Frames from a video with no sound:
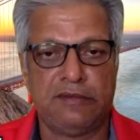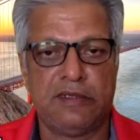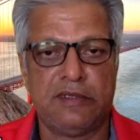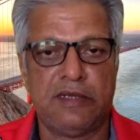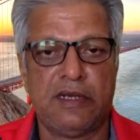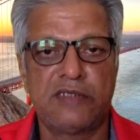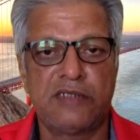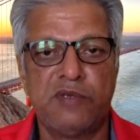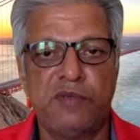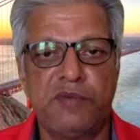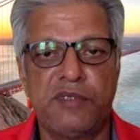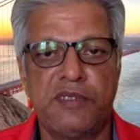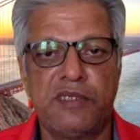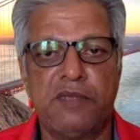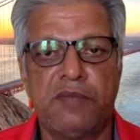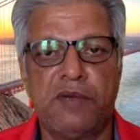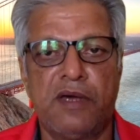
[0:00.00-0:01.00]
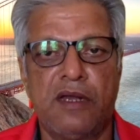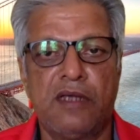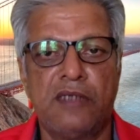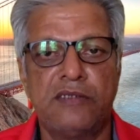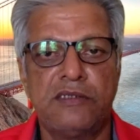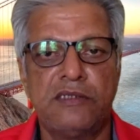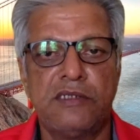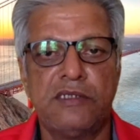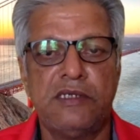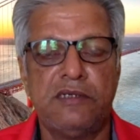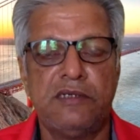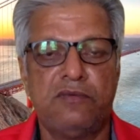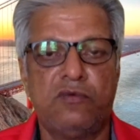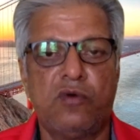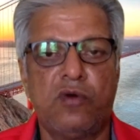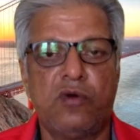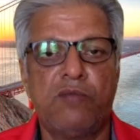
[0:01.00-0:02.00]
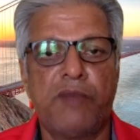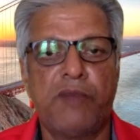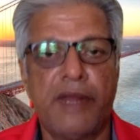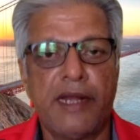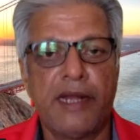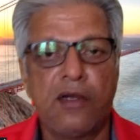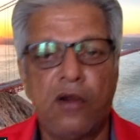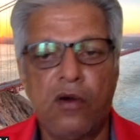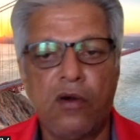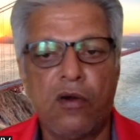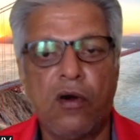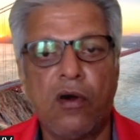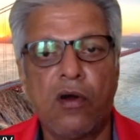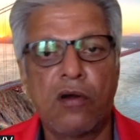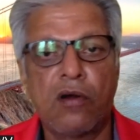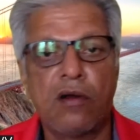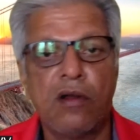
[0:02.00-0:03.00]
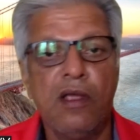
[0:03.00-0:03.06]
Lakshmipati Balaji would break down or